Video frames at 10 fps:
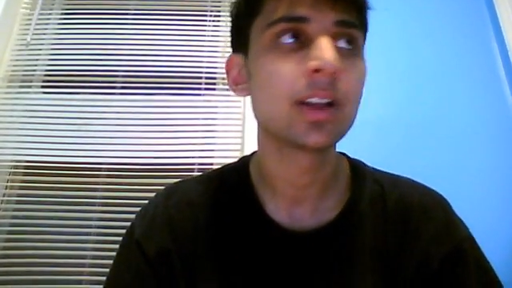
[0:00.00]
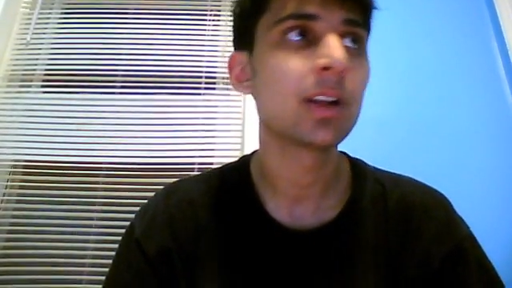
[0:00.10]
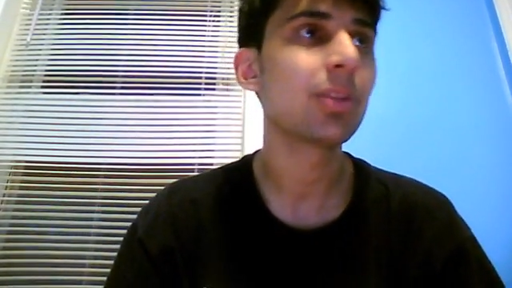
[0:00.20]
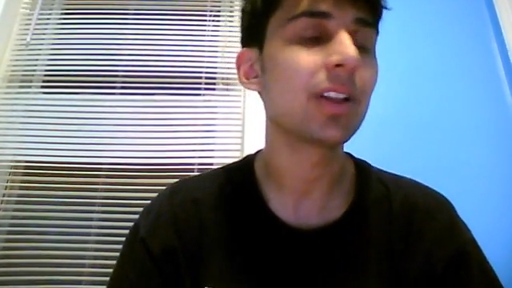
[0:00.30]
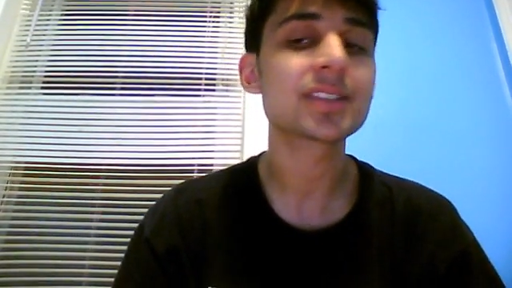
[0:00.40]

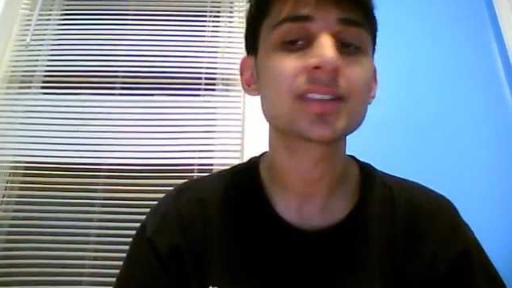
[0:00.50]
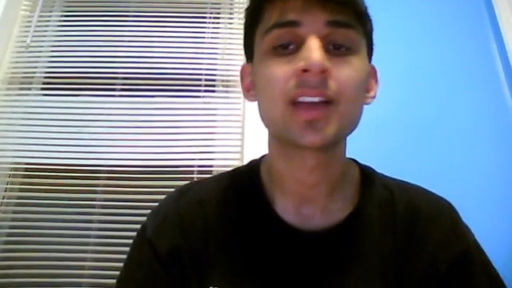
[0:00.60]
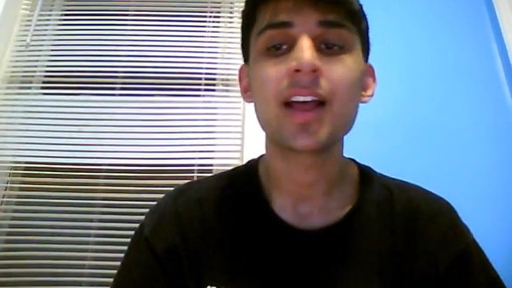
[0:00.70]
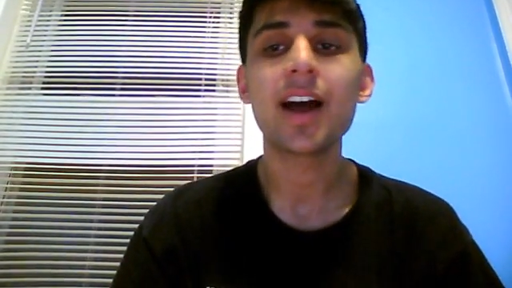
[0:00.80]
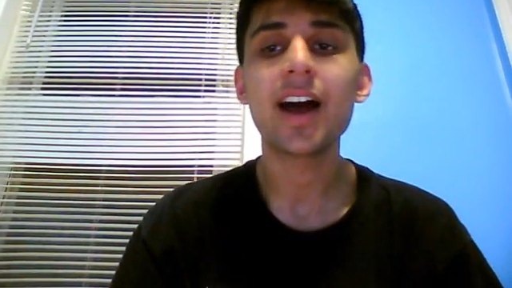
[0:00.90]
Plus,
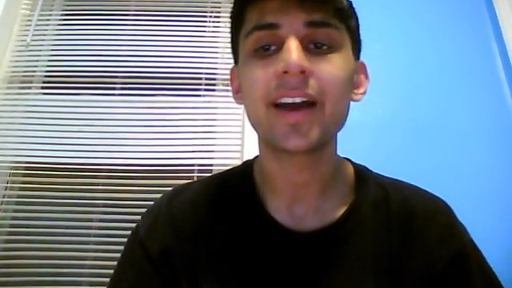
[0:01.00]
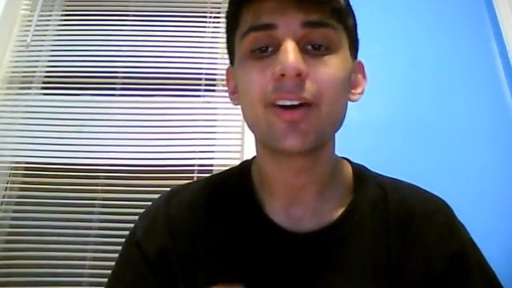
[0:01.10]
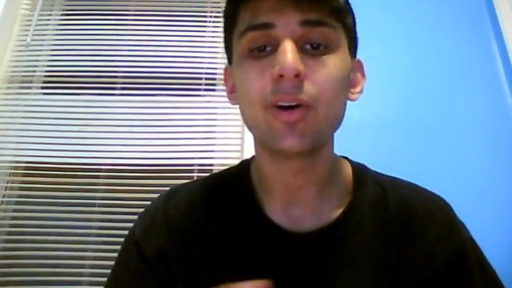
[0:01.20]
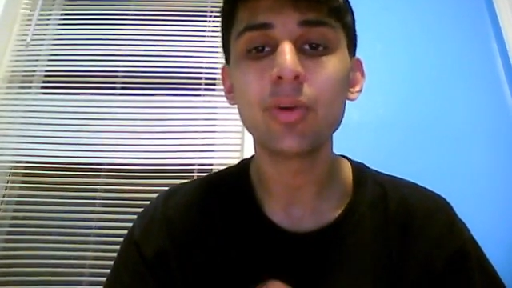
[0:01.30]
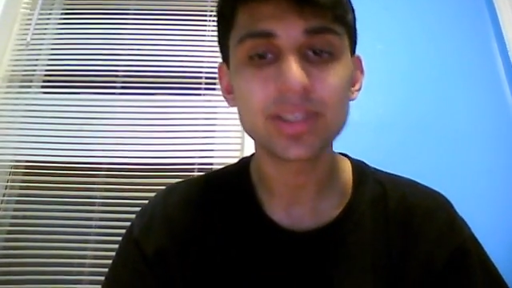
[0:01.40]
I
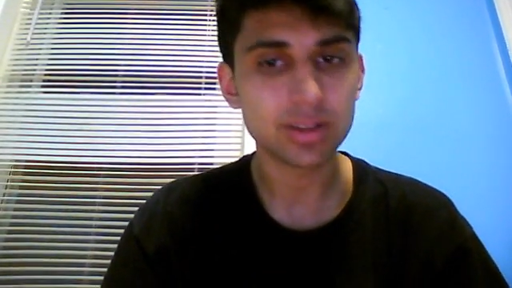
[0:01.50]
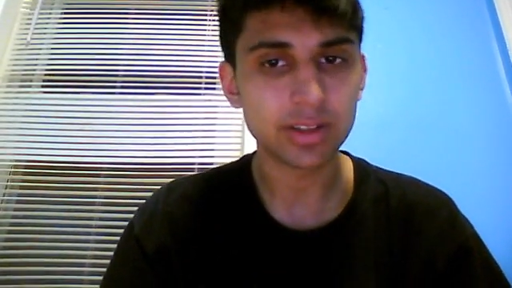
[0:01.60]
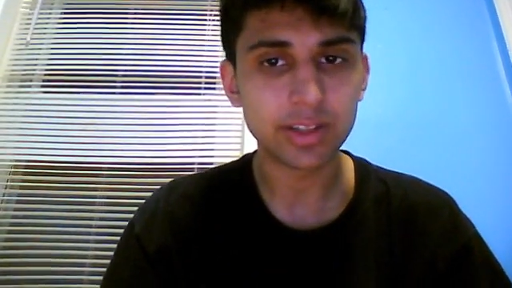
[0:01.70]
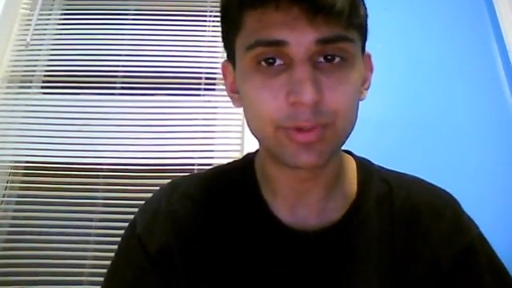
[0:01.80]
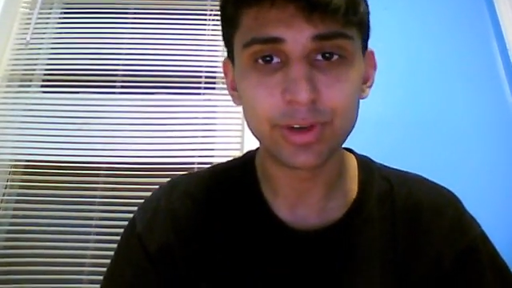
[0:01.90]
always thought
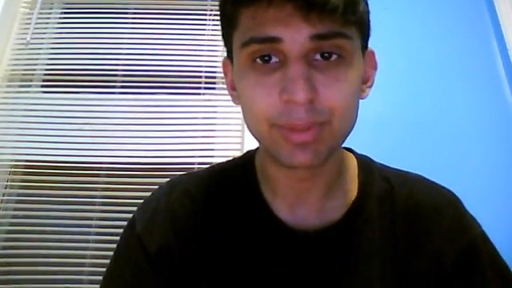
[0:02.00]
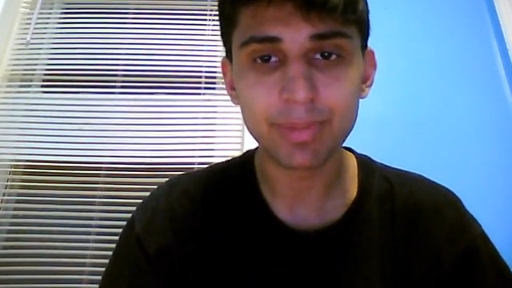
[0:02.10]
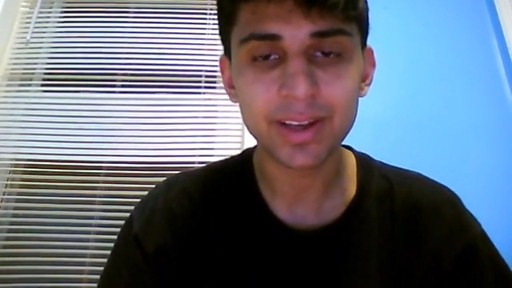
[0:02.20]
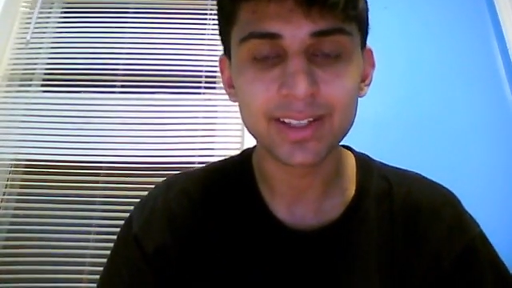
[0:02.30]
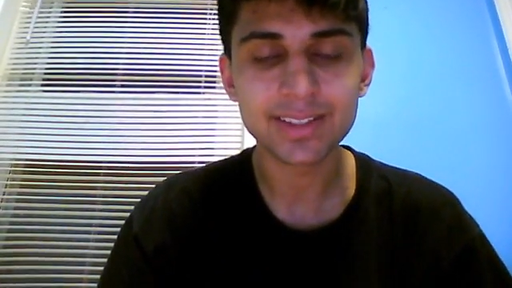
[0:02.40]
they would
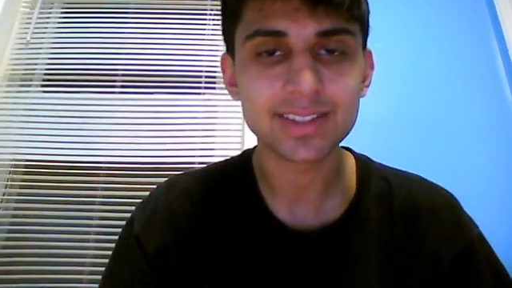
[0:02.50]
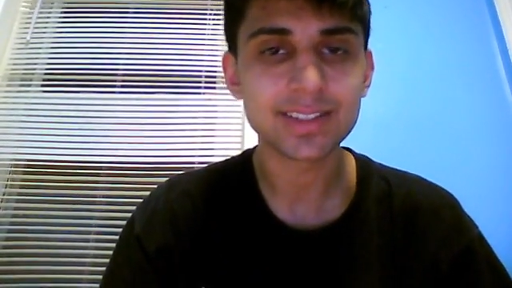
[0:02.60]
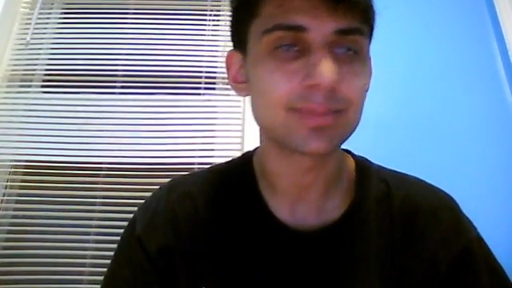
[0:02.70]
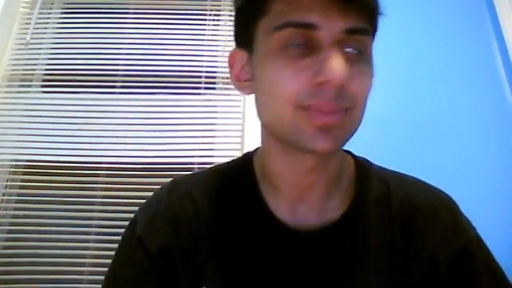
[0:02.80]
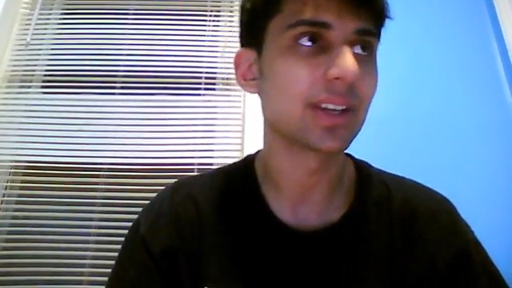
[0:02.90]
remake it
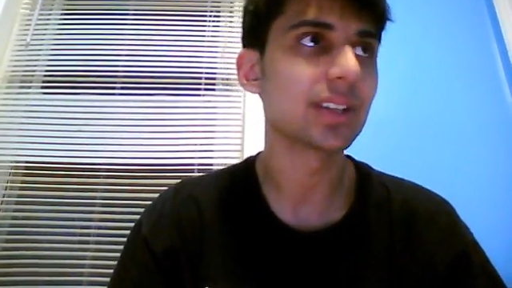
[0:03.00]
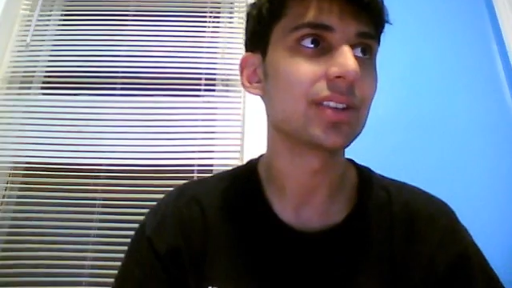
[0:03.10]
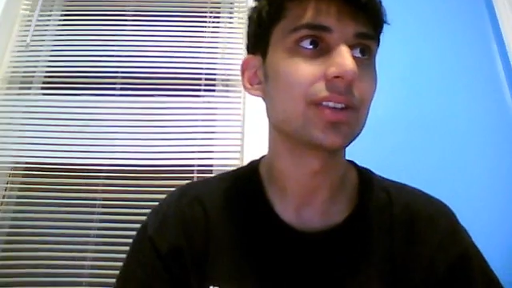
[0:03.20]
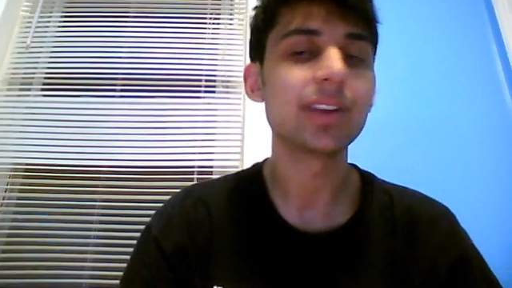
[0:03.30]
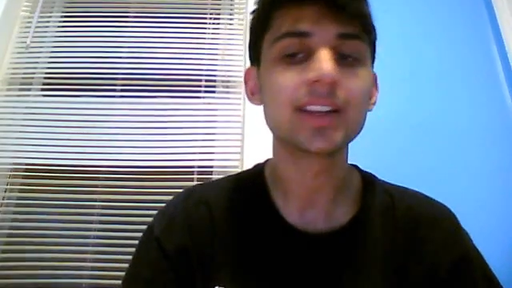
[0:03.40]
because,
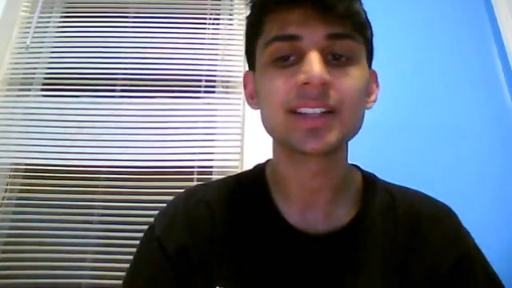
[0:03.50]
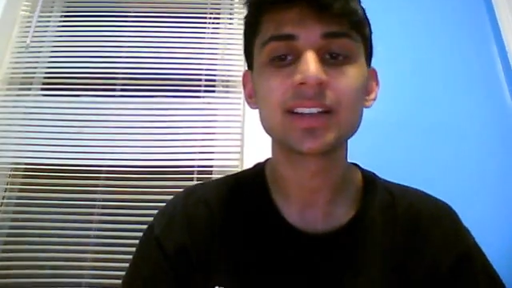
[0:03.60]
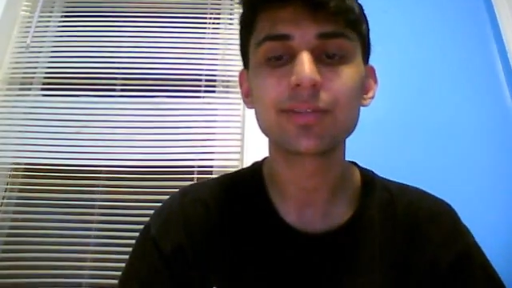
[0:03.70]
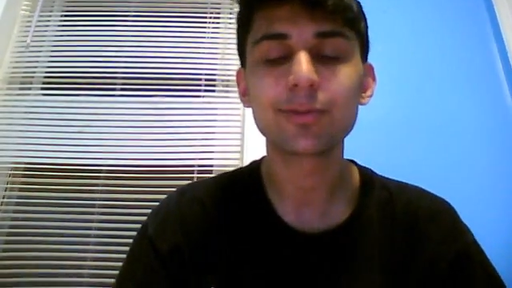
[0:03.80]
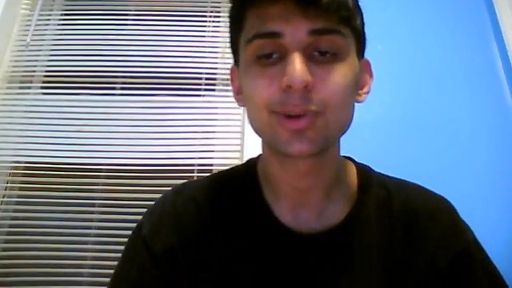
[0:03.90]

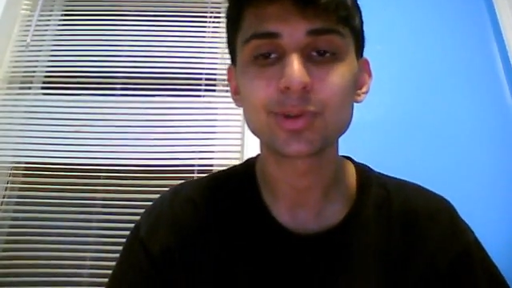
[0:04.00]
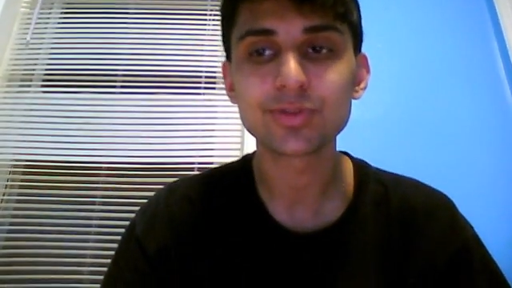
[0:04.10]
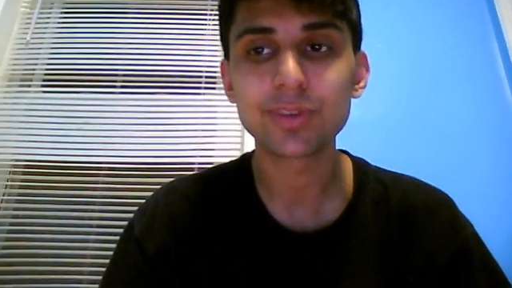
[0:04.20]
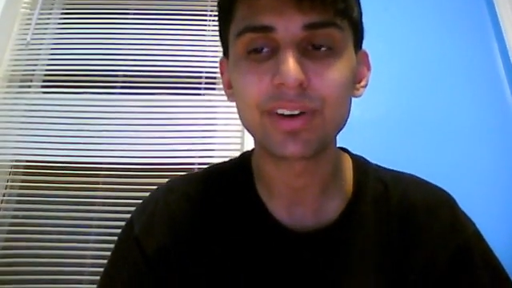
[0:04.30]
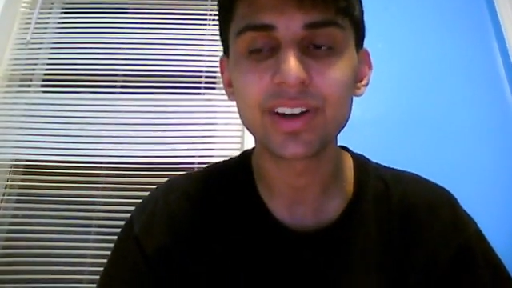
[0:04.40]
1984 was
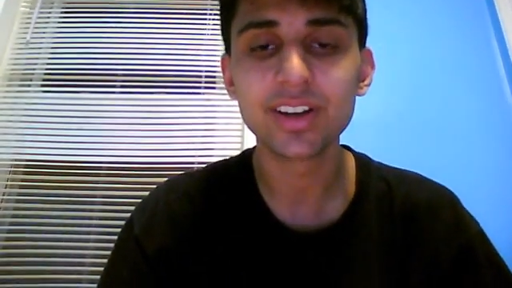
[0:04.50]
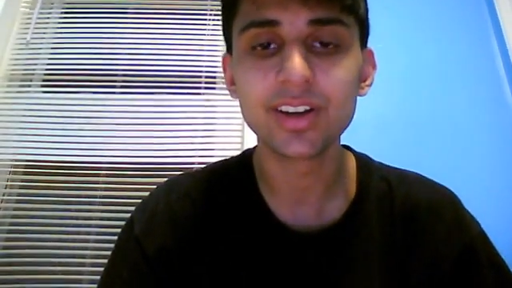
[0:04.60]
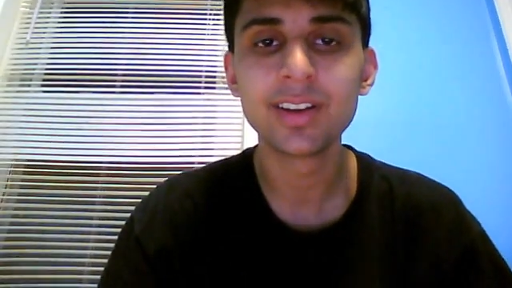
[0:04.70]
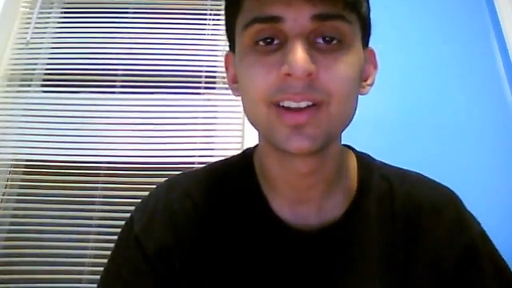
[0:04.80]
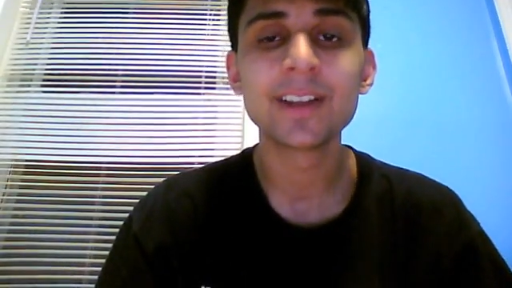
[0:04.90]
very good.